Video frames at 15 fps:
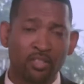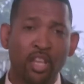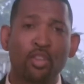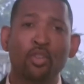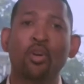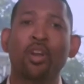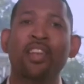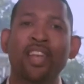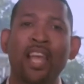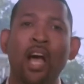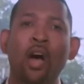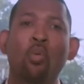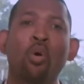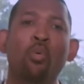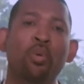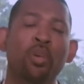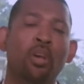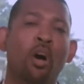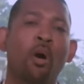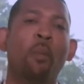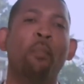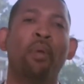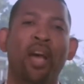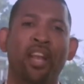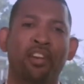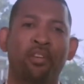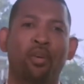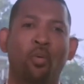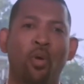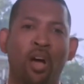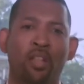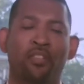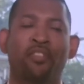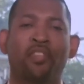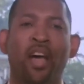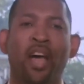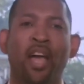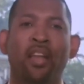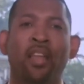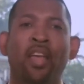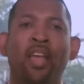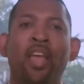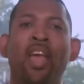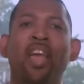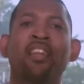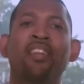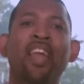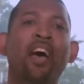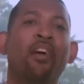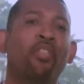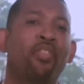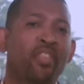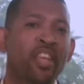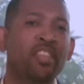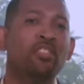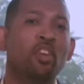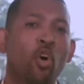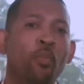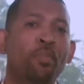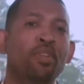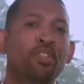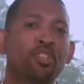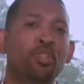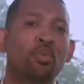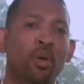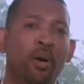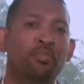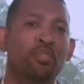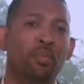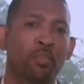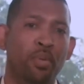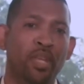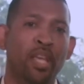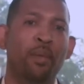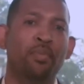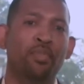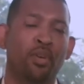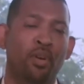you are now what we call binary qualified. And now this opens you up to be able to